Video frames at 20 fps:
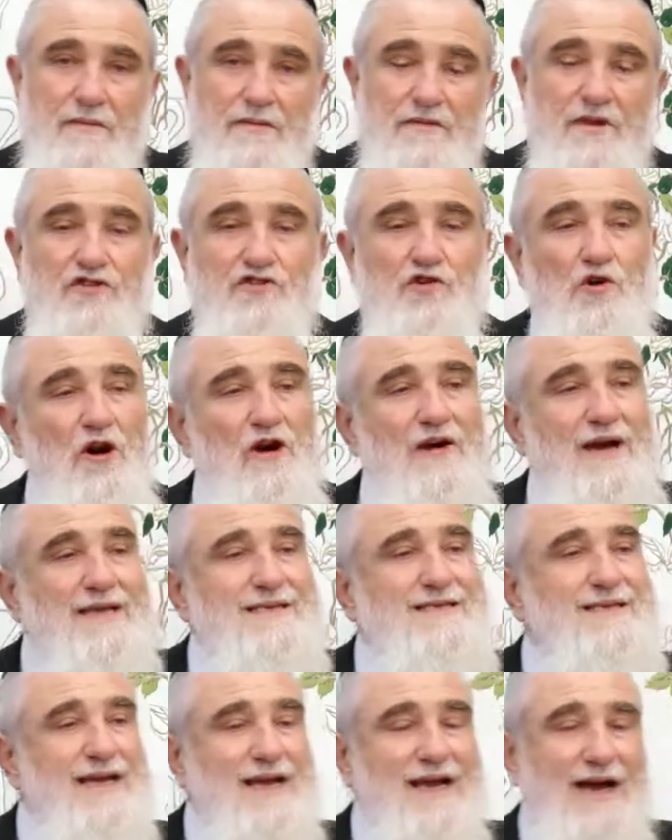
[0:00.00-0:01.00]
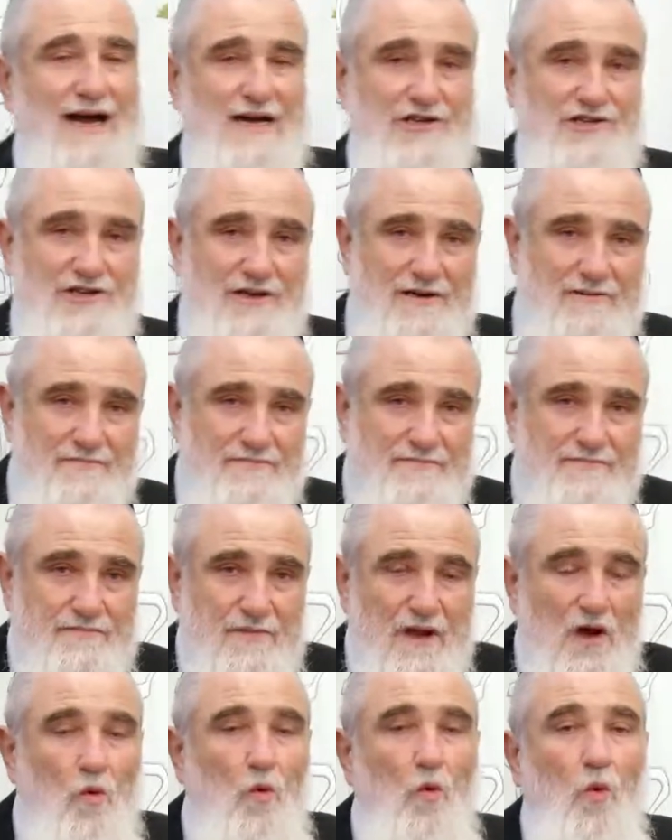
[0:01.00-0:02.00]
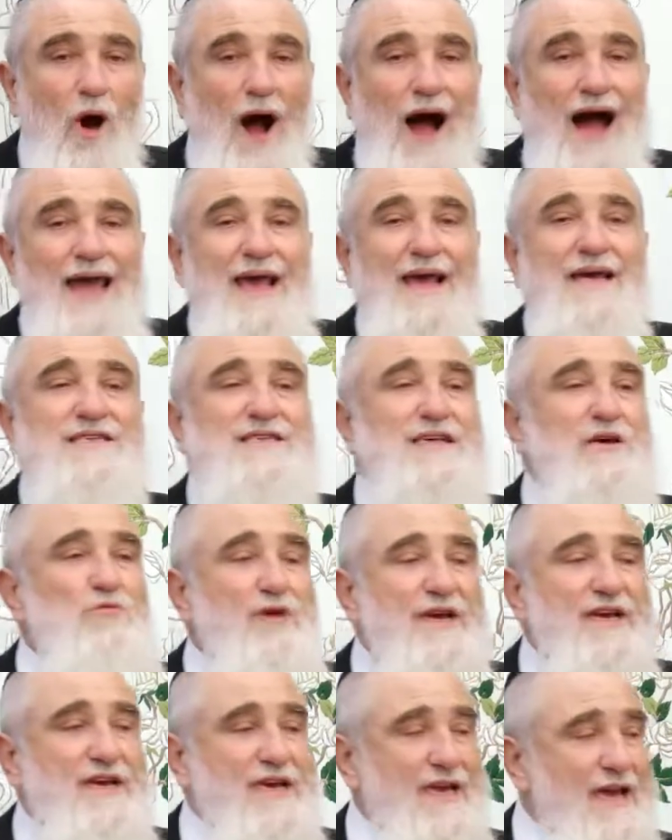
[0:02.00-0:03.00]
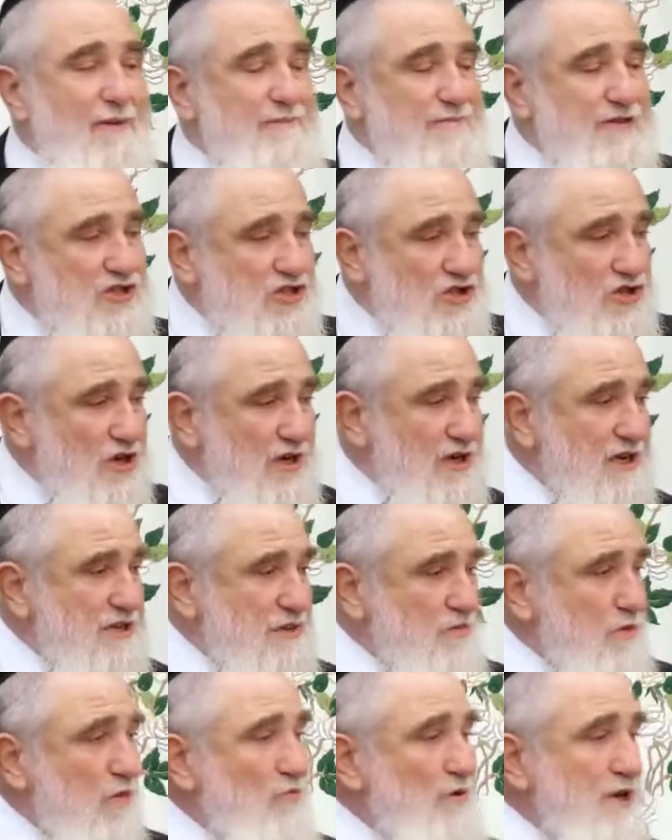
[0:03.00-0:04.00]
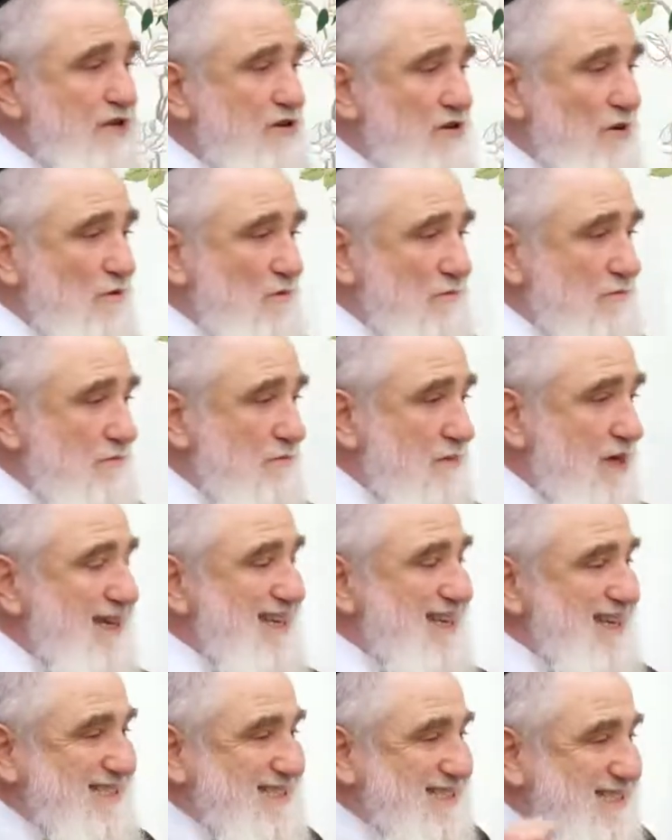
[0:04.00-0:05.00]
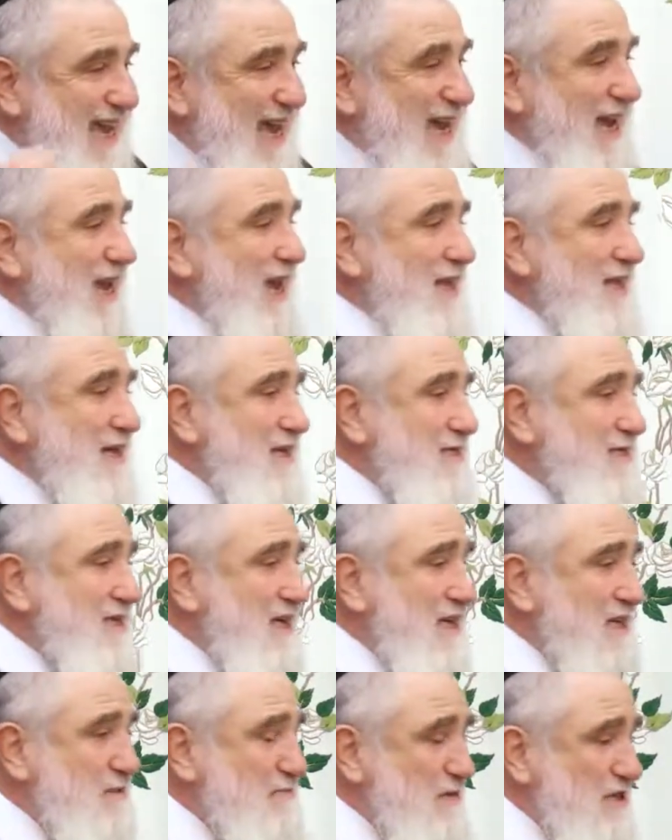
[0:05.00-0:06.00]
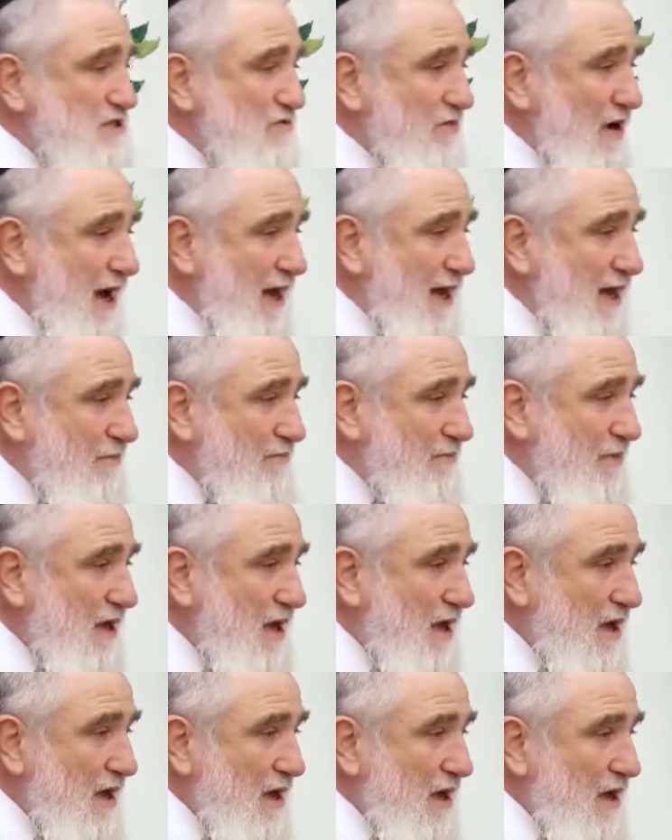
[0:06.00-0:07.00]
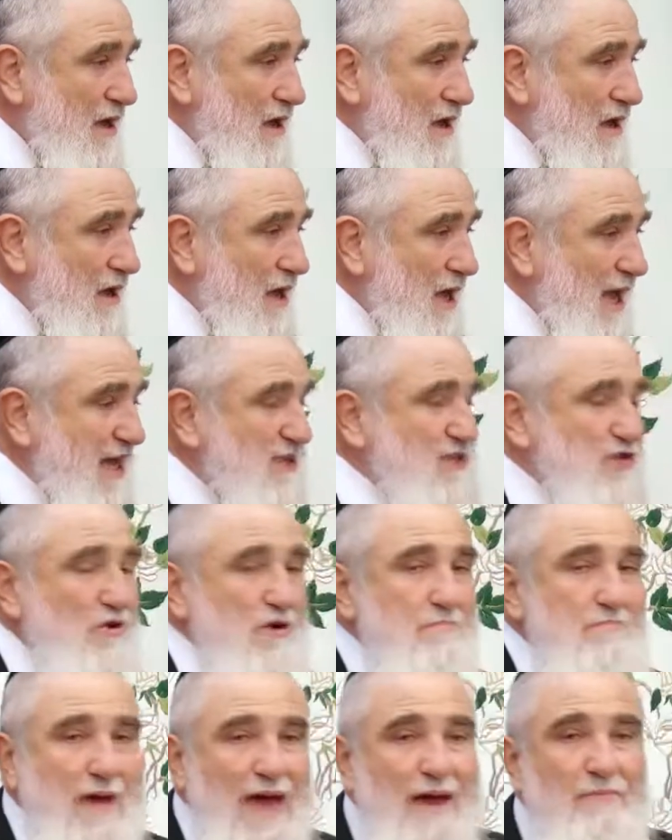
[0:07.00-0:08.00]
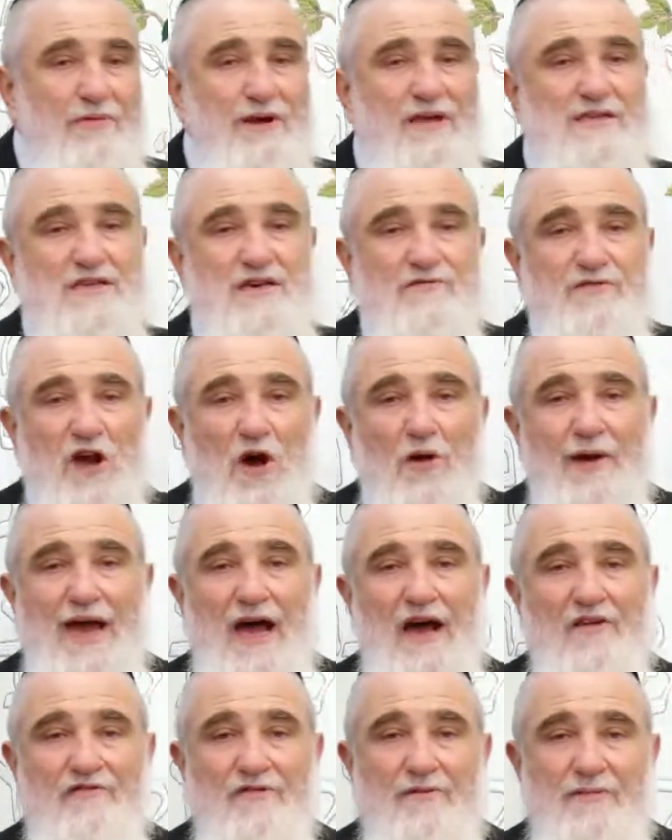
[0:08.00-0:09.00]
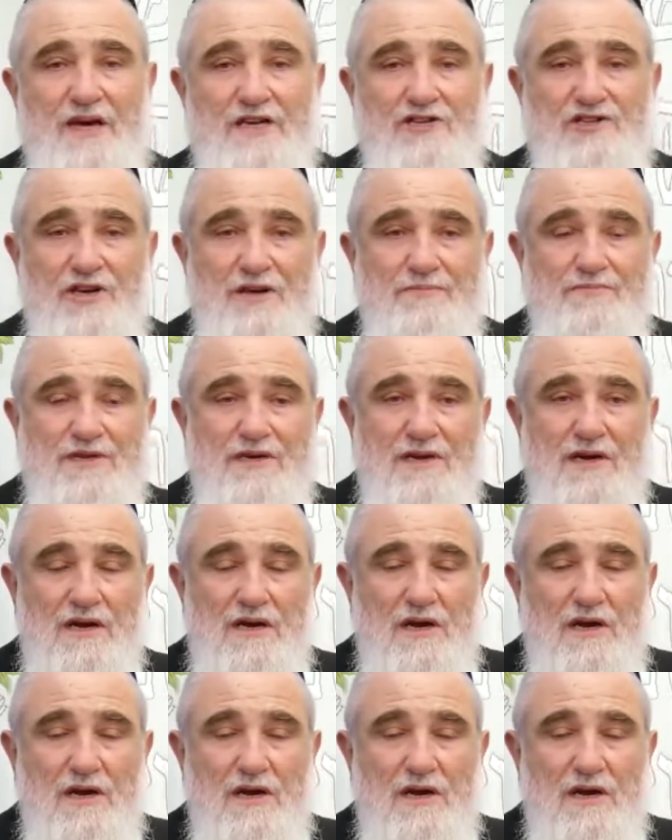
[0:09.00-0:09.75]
The Torah asks the kasha. Why is it we keep Sukkot when we do? It's Zeichel Yitzias Mitzrayim. It's a remembrance of going out from Egypt.